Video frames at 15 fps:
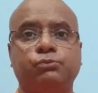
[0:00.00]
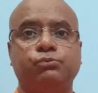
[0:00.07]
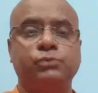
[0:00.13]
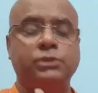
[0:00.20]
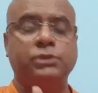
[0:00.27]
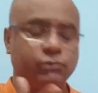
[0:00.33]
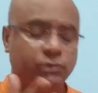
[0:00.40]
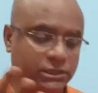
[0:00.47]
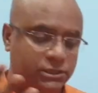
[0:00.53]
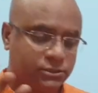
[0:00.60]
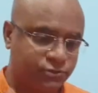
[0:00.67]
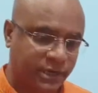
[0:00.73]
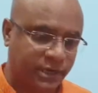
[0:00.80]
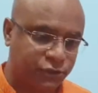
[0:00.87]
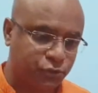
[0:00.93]
will we
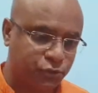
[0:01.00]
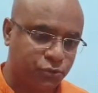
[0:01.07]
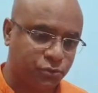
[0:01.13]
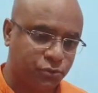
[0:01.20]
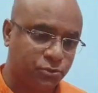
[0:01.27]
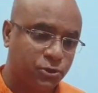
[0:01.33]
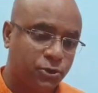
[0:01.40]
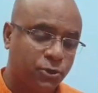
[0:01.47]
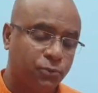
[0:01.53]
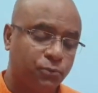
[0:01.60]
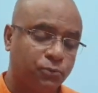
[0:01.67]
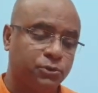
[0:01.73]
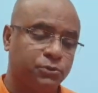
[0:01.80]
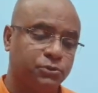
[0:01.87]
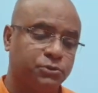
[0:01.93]
try to do?
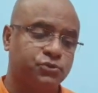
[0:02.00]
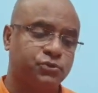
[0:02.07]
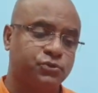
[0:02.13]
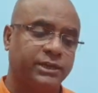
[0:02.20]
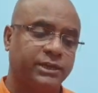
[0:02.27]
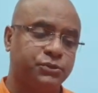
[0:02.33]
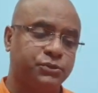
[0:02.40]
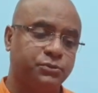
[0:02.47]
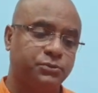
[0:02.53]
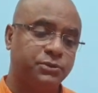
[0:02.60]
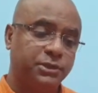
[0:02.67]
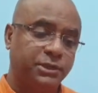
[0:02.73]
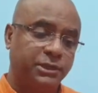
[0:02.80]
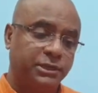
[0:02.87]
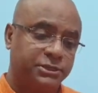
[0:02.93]
We would try to
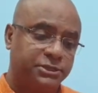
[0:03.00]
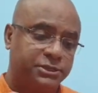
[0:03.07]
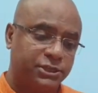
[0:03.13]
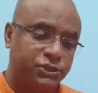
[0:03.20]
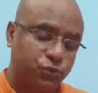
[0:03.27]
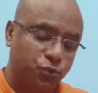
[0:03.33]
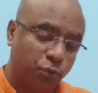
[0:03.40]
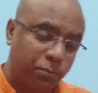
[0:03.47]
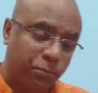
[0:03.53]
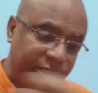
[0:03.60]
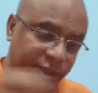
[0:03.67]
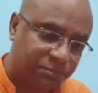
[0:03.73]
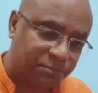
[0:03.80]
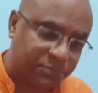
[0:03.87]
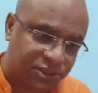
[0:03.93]
just open
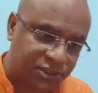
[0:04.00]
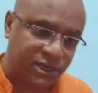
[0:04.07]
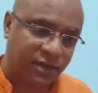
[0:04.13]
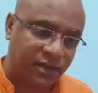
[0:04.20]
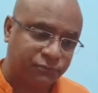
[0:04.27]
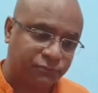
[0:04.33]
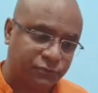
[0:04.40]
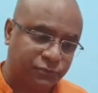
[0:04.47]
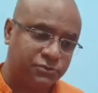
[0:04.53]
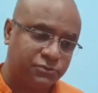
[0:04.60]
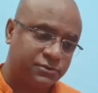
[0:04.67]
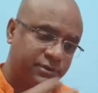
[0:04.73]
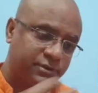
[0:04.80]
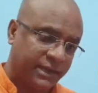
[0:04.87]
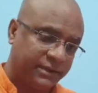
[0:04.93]
up the jackfruit
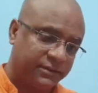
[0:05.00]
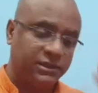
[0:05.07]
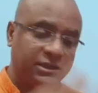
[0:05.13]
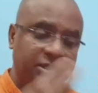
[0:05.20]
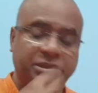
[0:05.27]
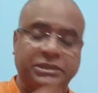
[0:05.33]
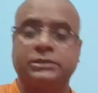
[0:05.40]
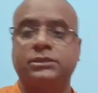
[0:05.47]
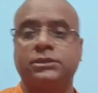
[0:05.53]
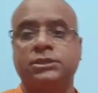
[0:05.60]
and eat it.